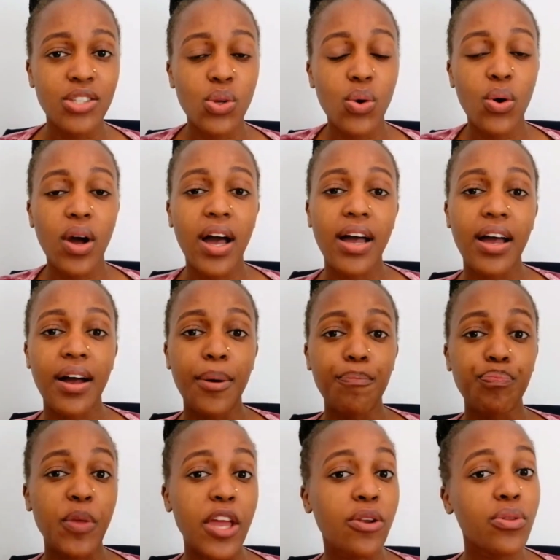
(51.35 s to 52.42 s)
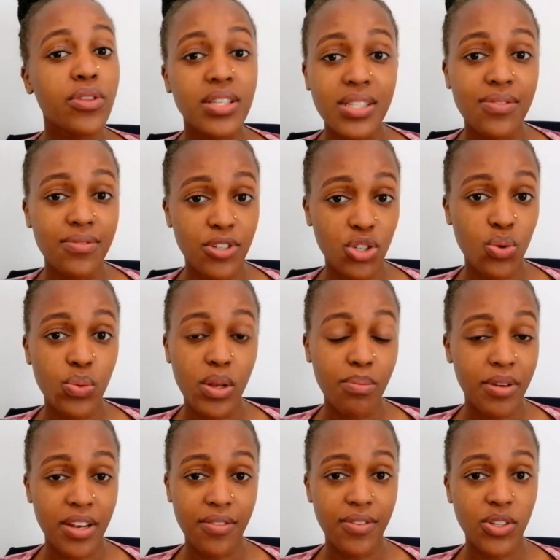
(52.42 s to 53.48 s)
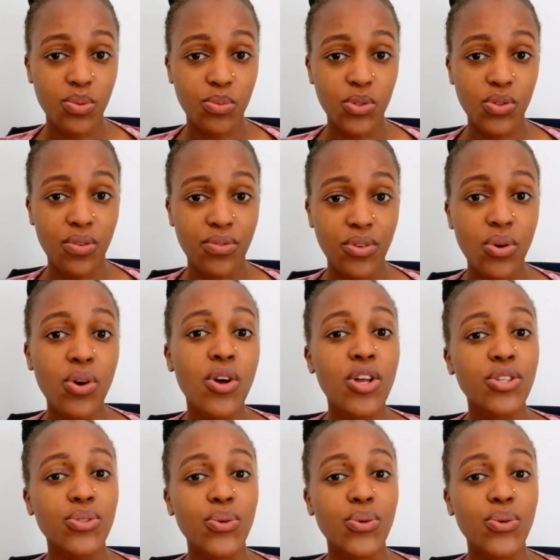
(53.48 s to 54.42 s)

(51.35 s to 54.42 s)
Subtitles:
So I know this video will benefit most of you.